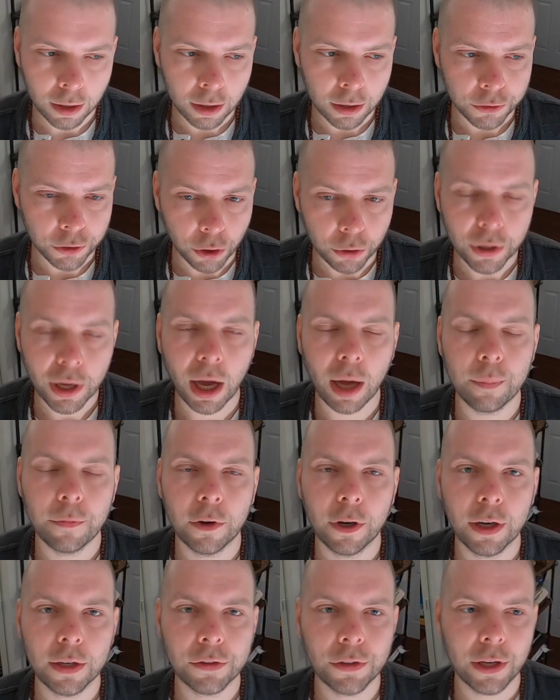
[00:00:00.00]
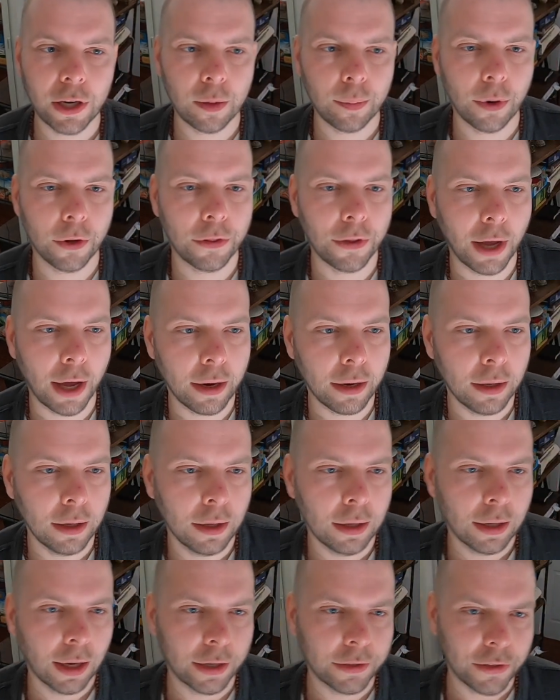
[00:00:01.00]
So yeah, I'm very excited about that.
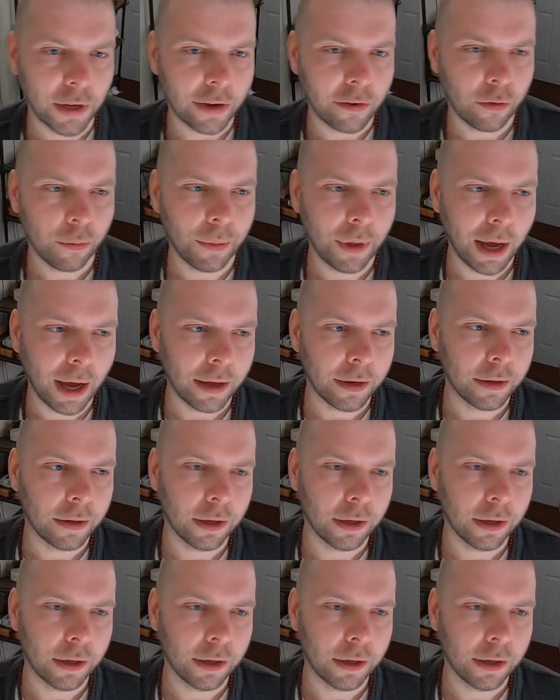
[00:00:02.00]
Aside from that,